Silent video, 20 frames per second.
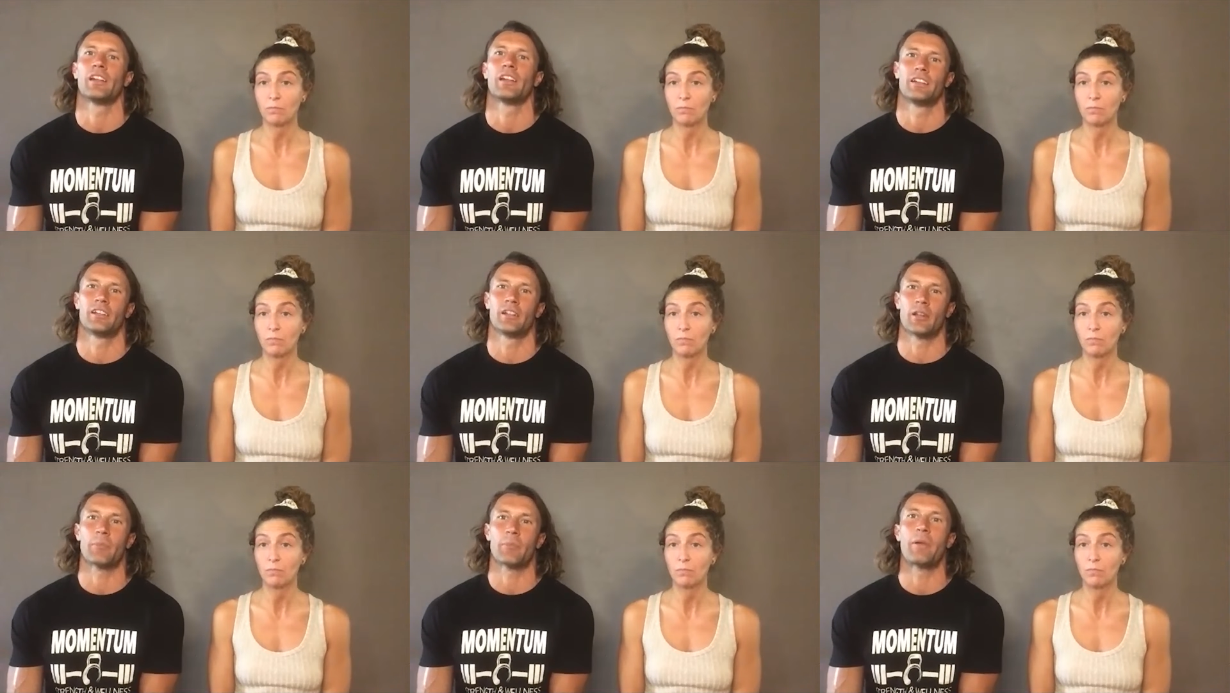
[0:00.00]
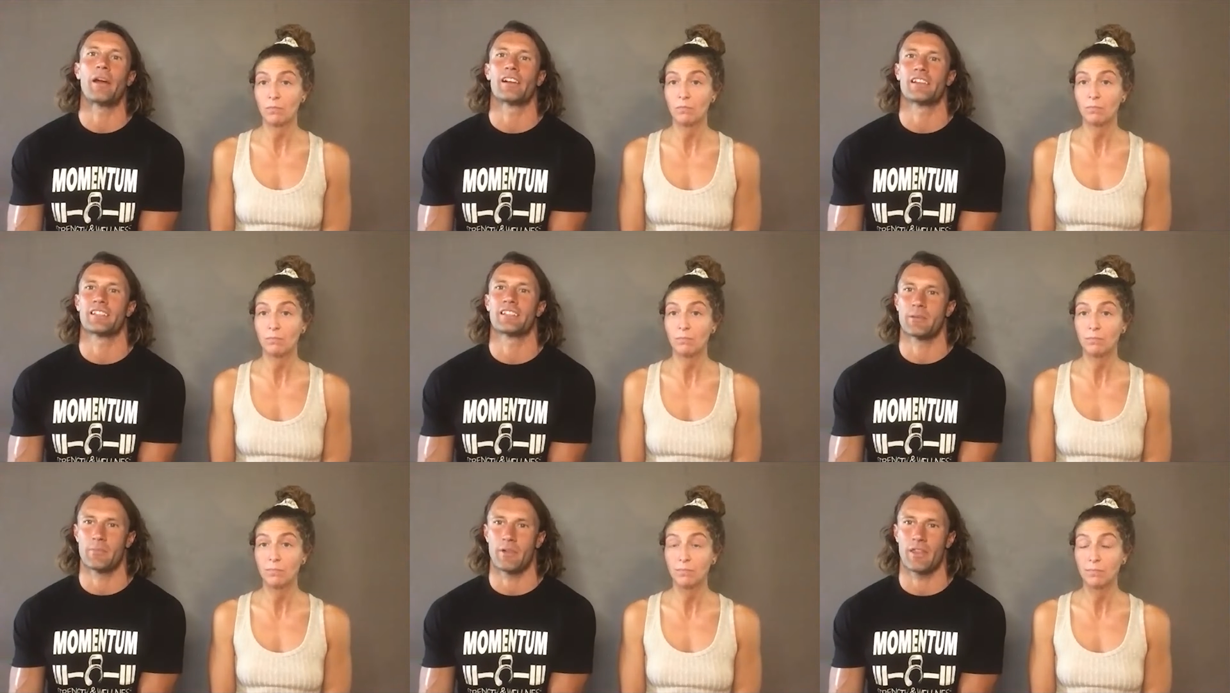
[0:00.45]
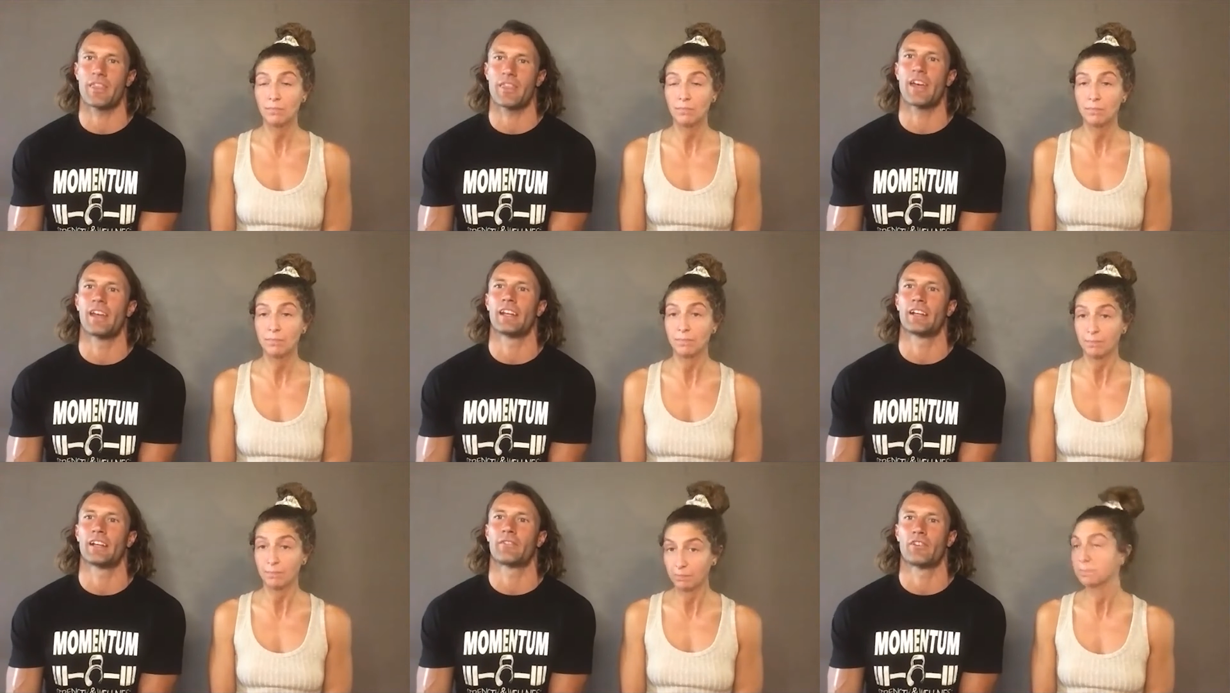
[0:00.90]
Speaker 1: you know, the
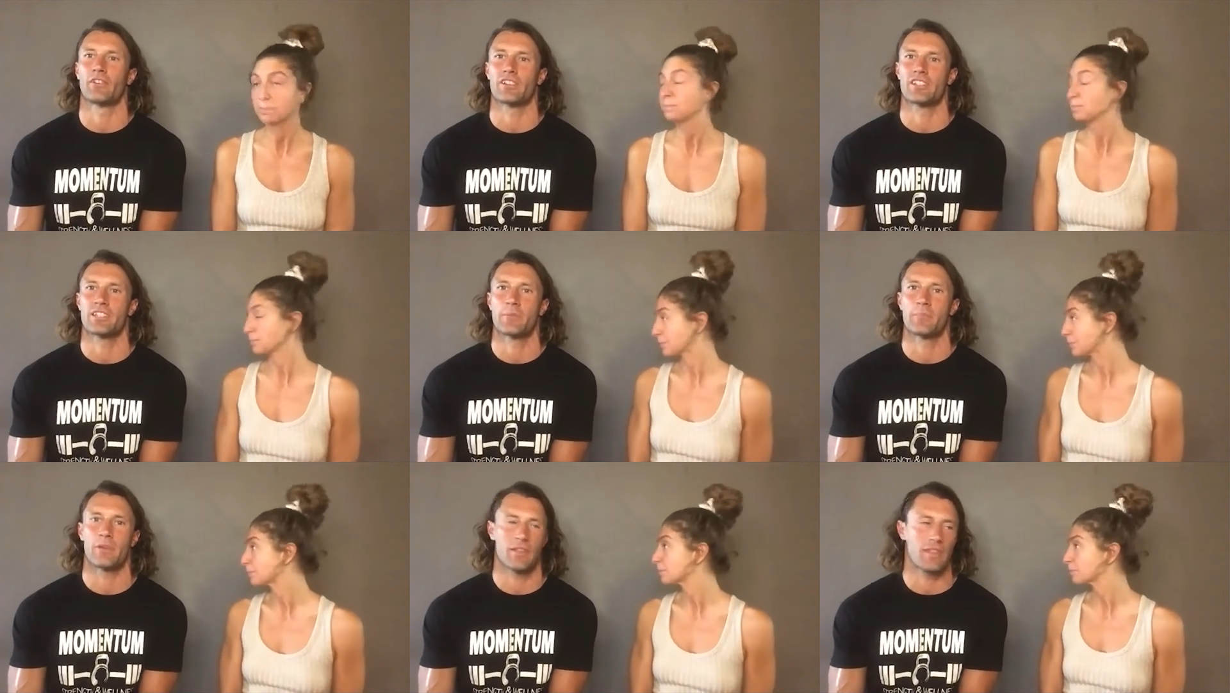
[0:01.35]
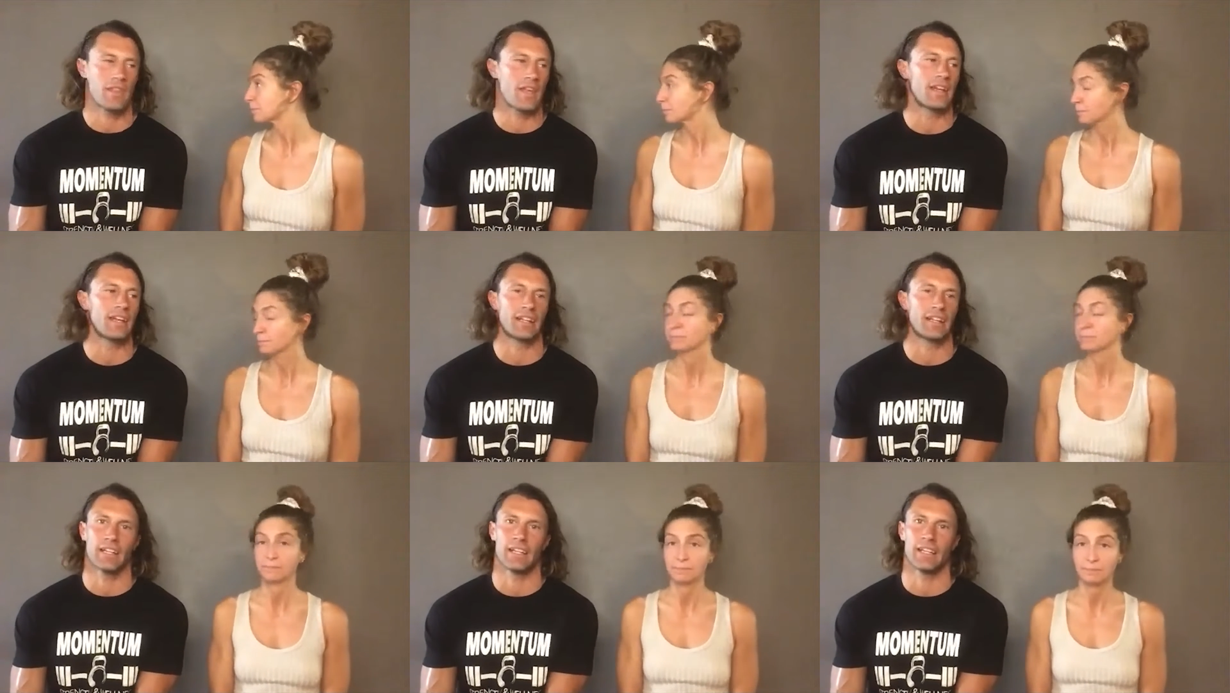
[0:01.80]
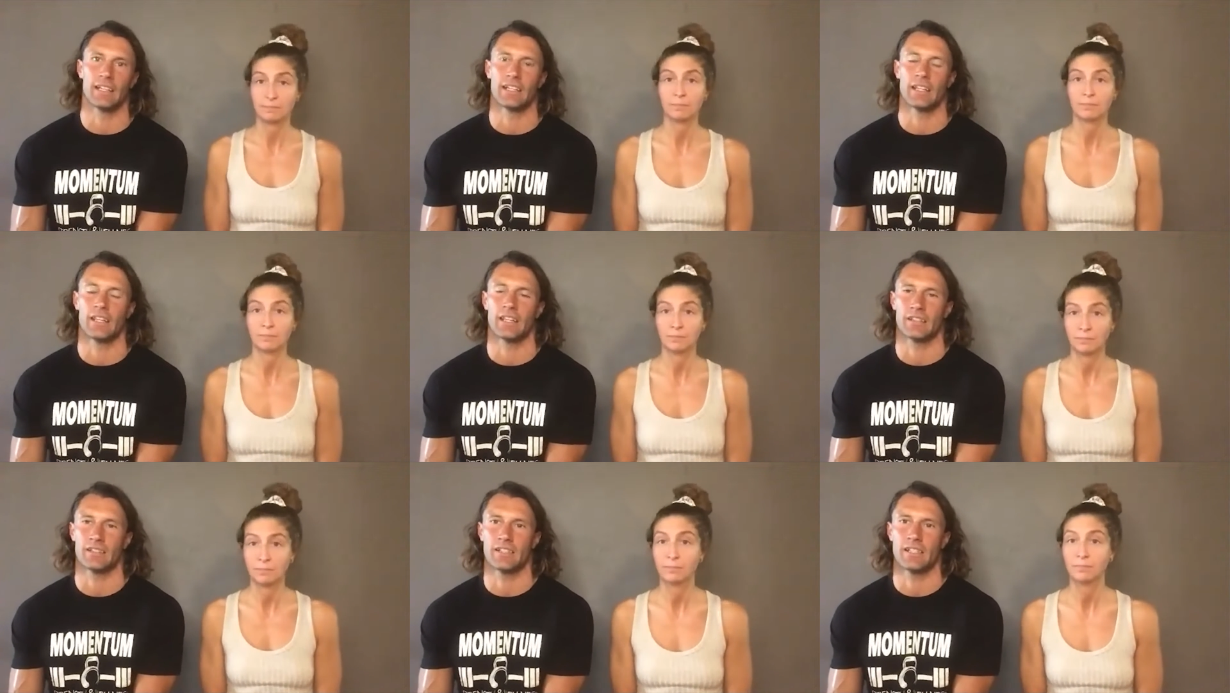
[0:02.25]
parasympathetic versus sympathetic is.
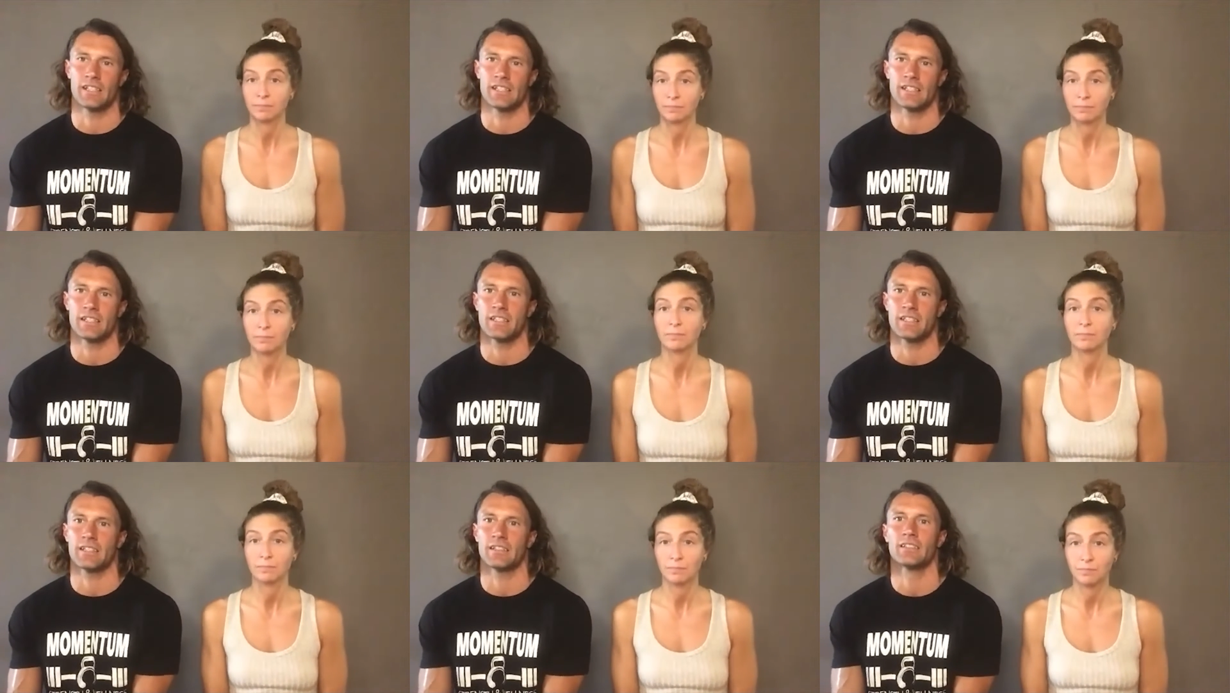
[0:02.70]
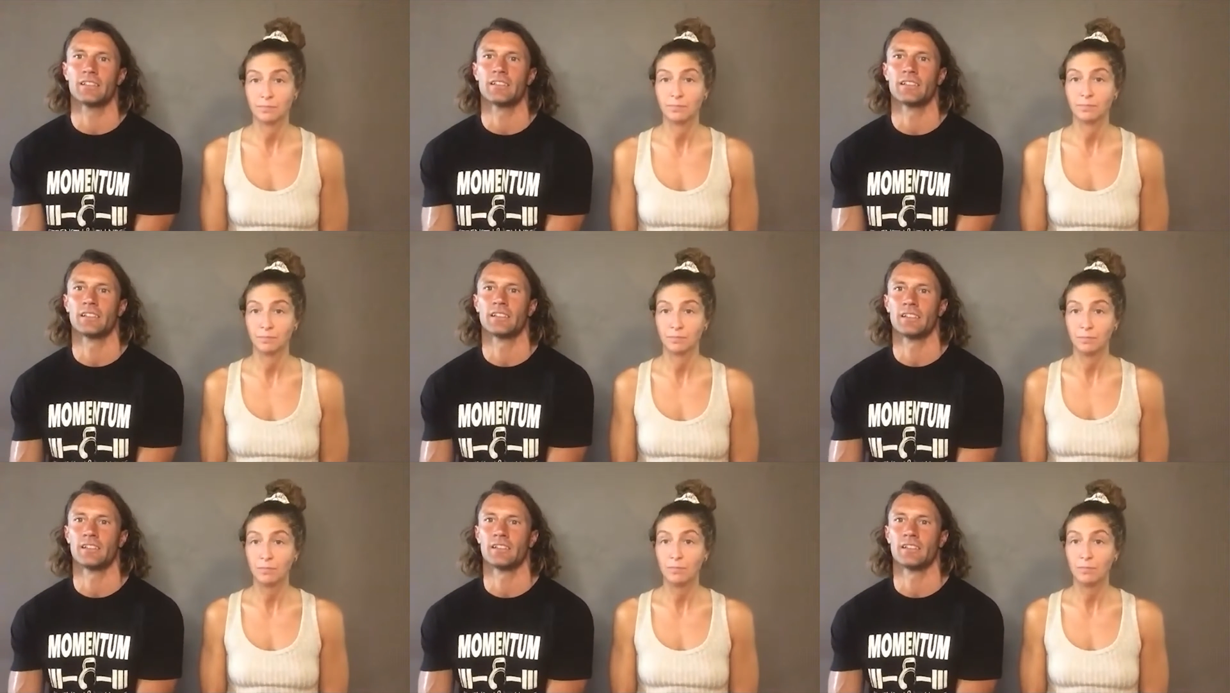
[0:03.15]
is and